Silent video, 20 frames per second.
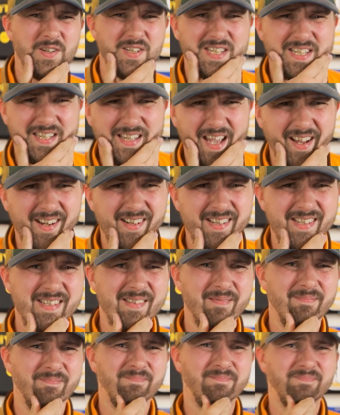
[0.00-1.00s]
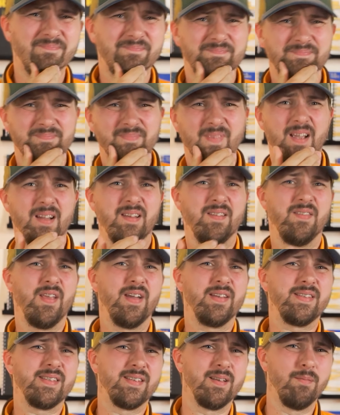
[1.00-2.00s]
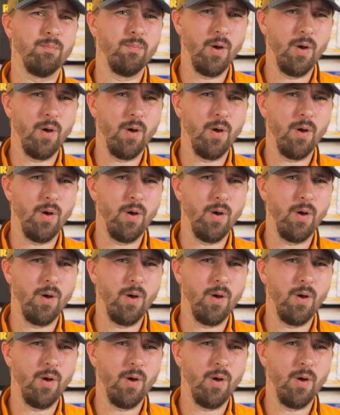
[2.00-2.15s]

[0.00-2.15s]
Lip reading: your scales. That's the